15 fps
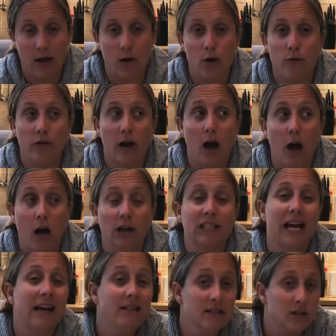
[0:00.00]
over hard
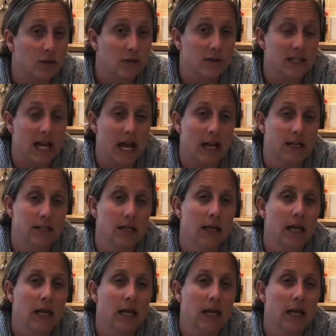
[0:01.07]
and soft sand.